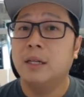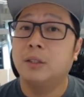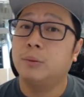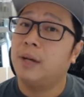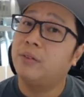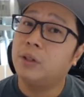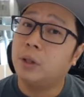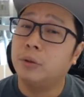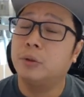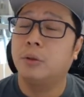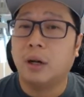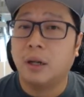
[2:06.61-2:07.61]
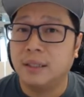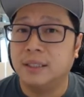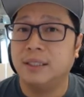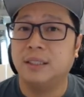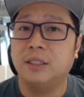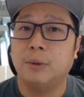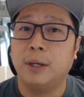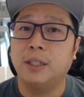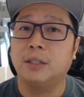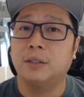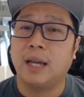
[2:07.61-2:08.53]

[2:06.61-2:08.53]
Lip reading: So we have to go through all these situations.